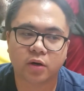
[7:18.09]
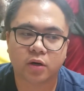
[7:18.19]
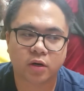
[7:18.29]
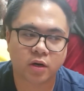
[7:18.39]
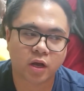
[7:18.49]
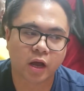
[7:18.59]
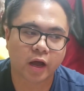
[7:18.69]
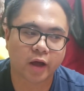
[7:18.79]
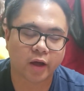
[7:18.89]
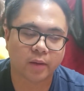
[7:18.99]

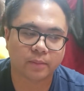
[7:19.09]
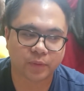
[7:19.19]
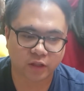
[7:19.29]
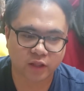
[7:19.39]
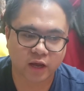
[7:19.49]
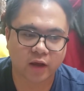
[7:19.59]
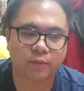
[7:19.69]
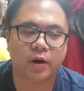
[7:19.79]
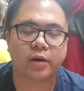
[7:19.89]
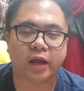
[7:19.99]
Um, beat
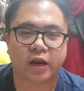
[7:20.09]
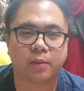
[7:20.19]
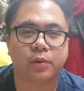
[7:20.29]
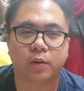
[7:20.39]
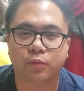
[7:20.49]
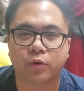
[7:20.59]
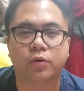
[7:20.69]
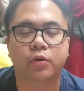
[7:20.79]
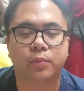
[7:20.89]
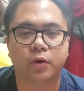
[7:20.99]
that. Round eight, I played
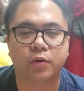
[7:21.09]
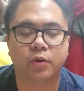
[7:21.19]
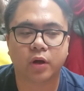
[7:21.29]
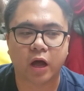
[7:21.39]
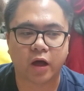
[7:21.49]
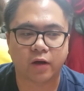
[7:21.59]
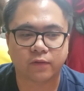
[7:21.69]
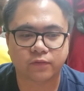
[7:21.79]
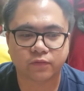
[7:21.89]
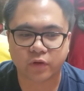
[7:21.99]
Murakumo
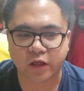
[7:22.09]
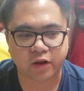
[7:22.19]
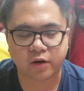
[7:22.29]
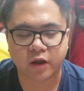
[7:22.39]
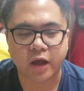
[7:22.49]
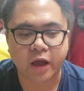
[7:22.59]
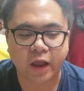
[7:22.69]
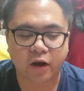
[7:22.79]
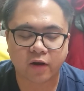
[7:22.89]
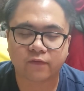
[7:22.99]
uh, and
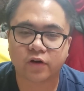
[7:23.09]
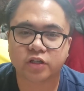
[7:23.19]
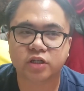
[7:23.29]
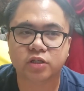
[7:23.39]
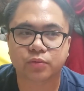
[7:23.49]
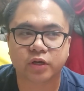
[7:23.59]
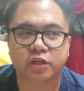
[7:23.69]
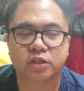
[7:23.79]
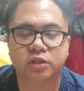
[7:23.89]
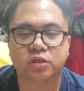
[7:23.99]
ended up first in
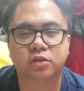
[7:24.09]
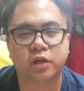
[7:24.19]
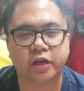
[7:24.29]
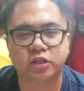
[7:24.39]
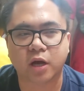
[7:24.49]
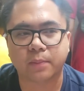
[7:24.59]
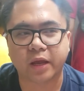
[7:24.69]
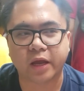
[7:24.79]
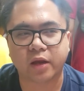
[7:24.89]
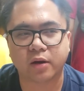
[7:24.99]
Swiss in top
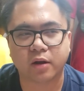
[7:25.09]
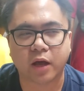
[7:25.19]
eight.